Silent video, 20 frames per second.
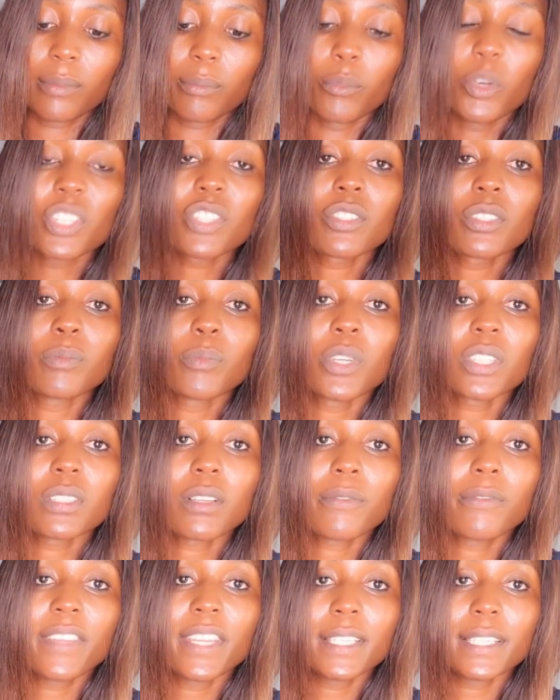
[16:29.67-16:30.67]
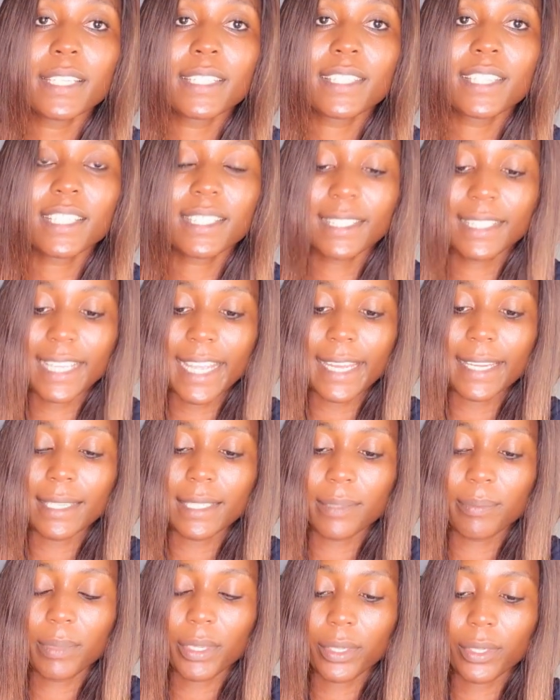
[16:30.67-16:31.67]
Most of it is just
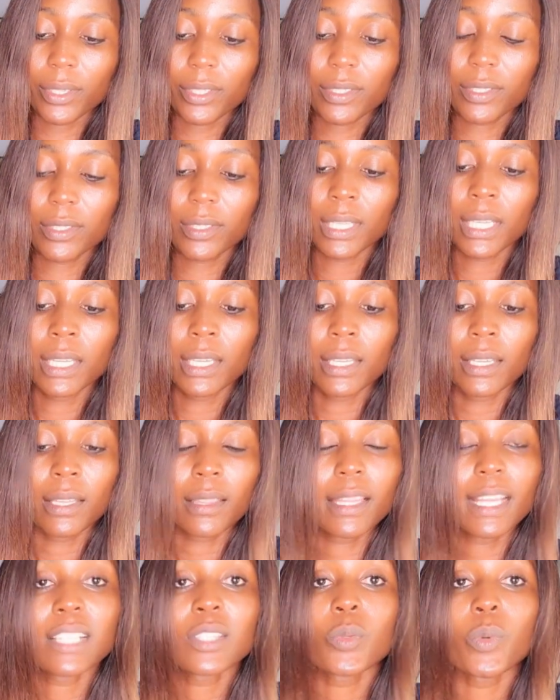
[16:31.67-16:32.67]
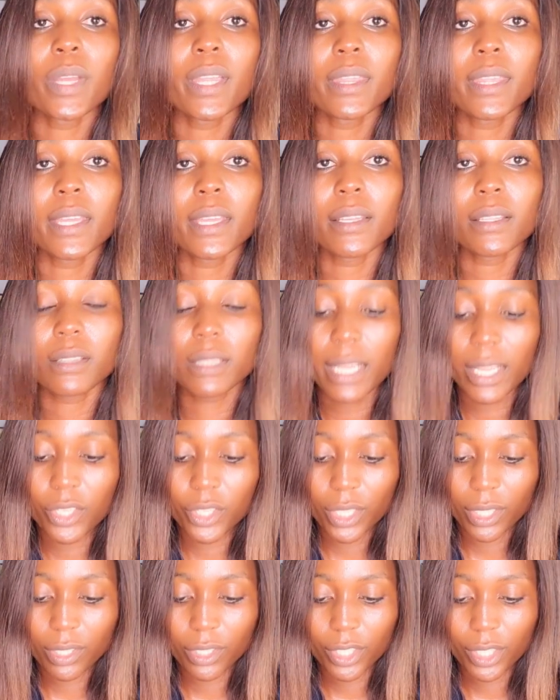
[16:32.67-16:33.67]
sand because that's where the
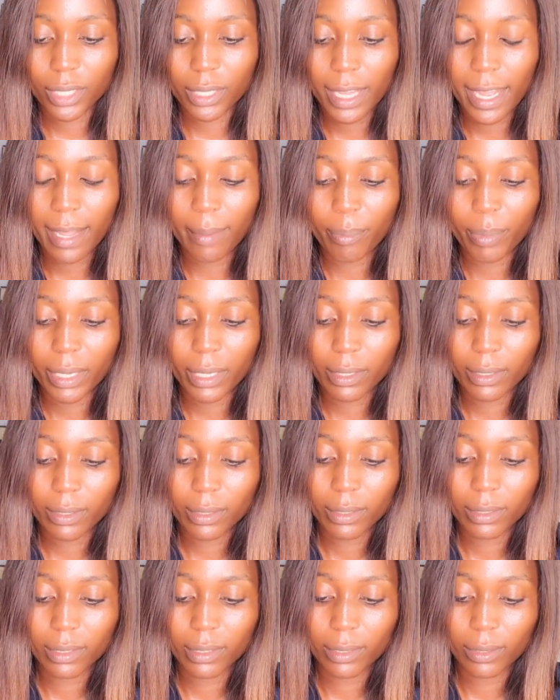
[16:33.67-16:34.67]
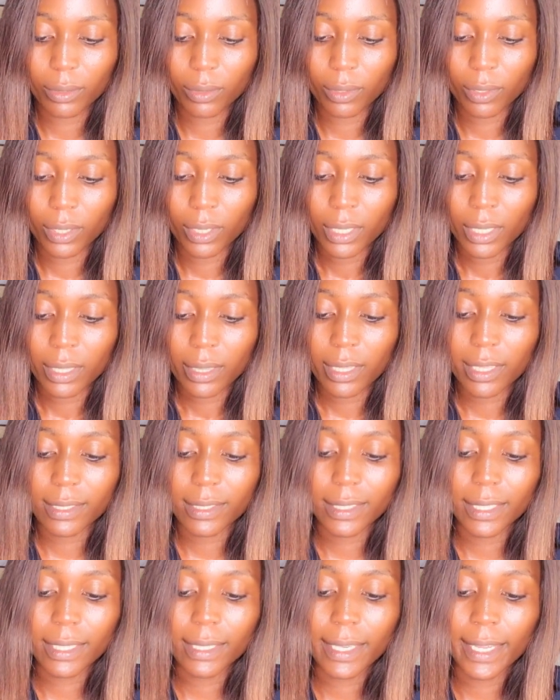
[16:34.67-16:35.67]
digestion happens. The
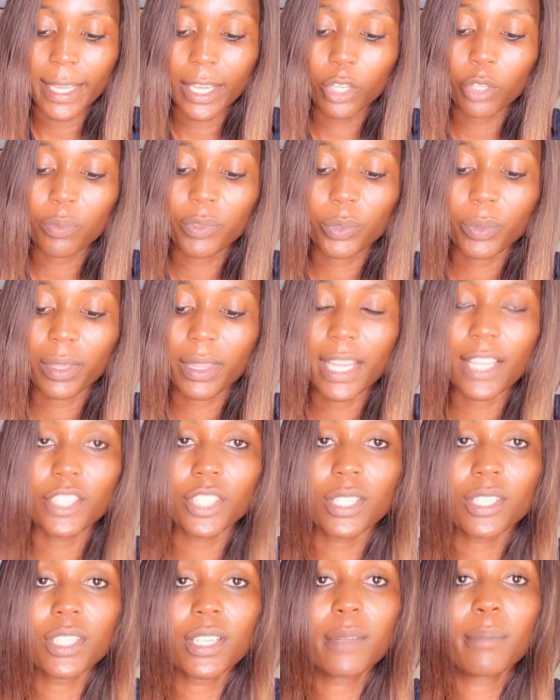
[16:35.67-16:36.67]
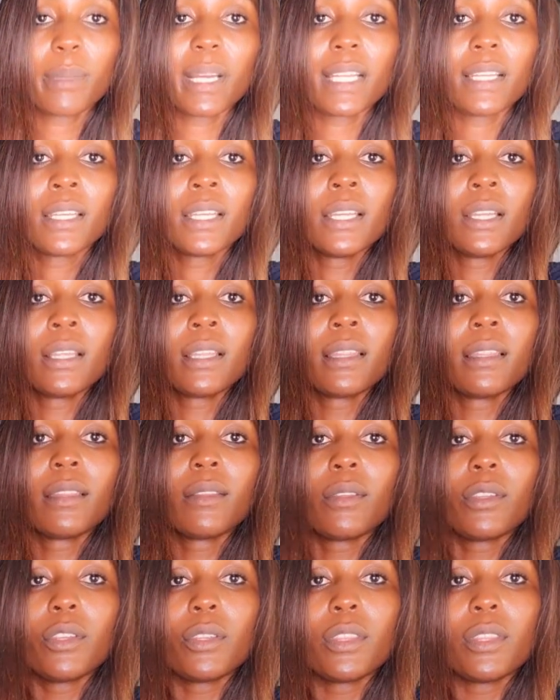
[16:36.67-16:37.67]
sand helps with digestion, but
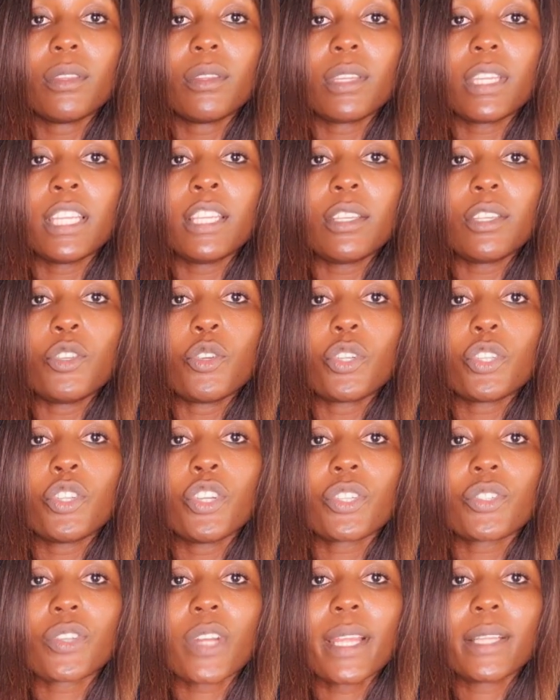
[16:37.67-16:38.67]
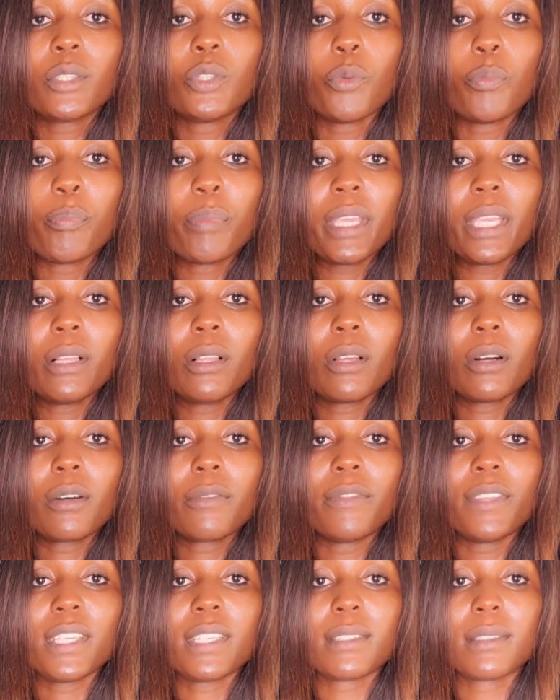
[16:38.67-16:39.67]
you're trying to peel
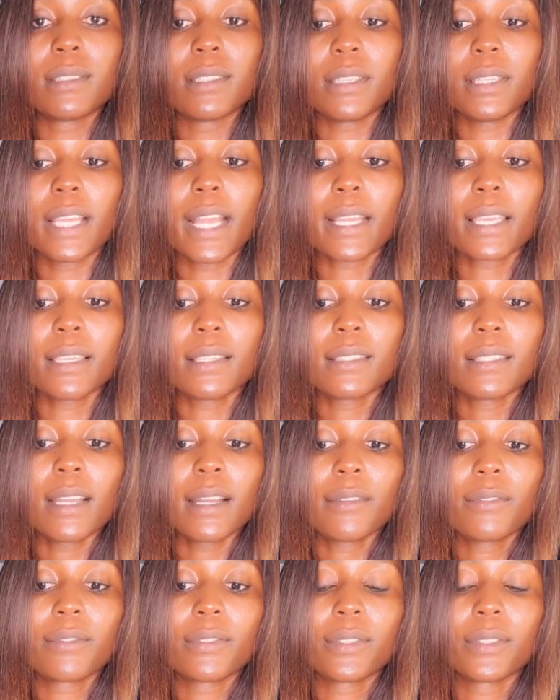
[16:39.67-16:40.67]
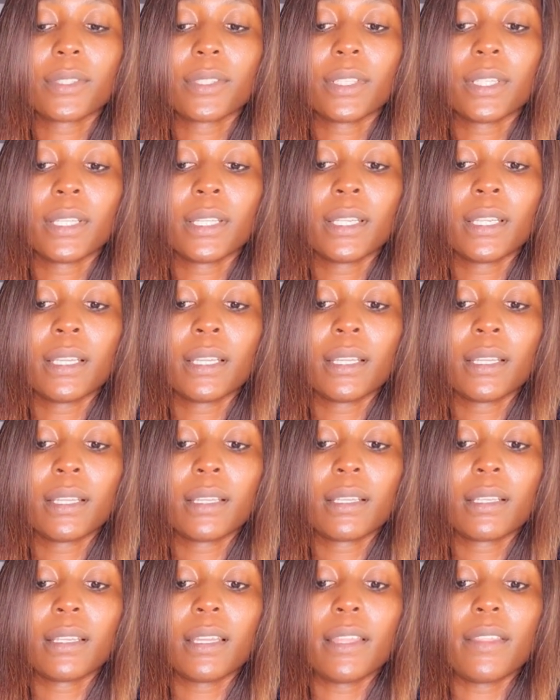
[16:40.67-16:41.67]
off this yucky stuff,
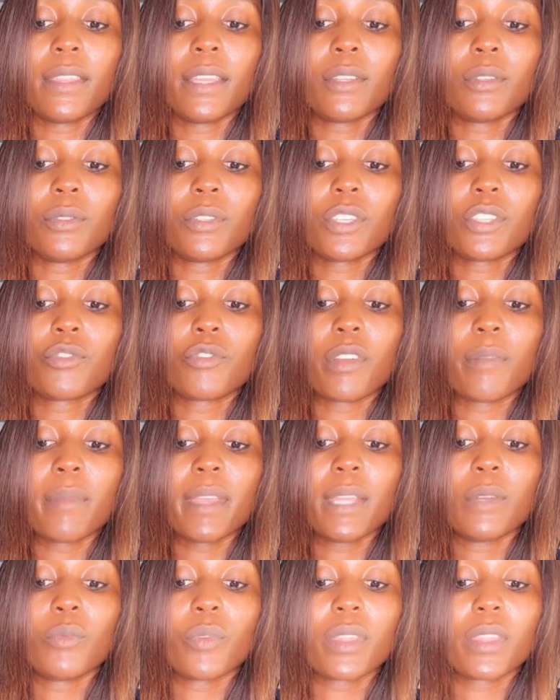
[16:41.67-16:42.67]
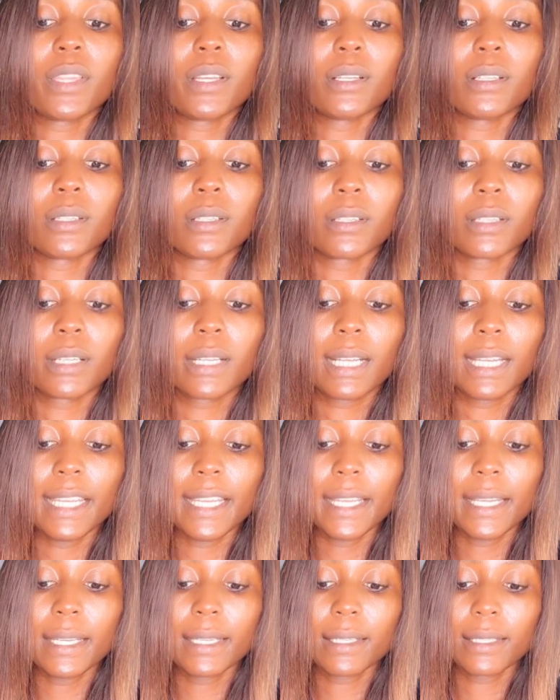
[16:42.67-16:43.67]
and then you just remain with
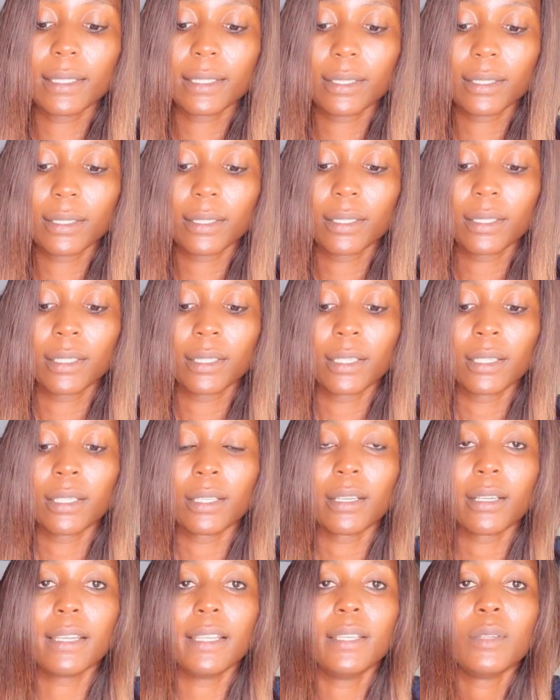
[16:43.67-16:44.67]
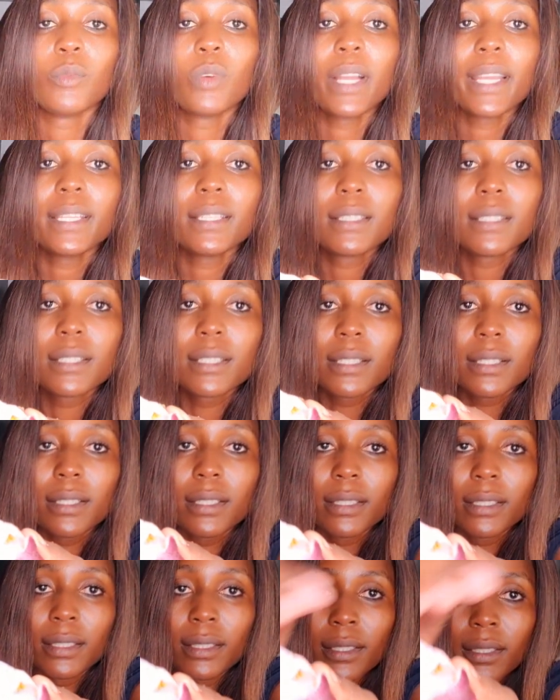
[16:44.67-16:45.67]
the clean white,